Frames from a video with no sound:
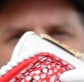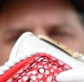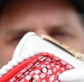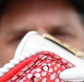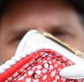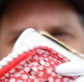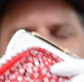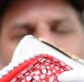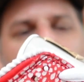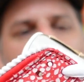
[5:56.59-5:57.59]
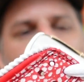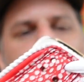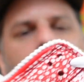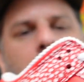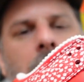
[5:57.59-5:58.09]
can't think of another
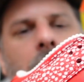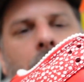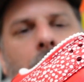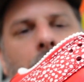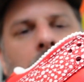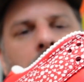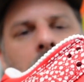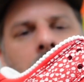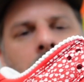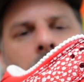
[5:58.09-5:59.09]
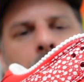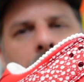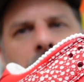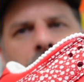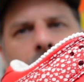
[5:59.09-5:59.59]
Dunk Low
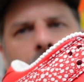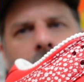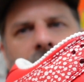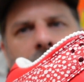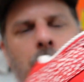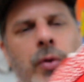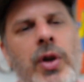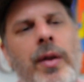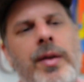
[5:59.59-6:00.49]
with a jeweled swoosh on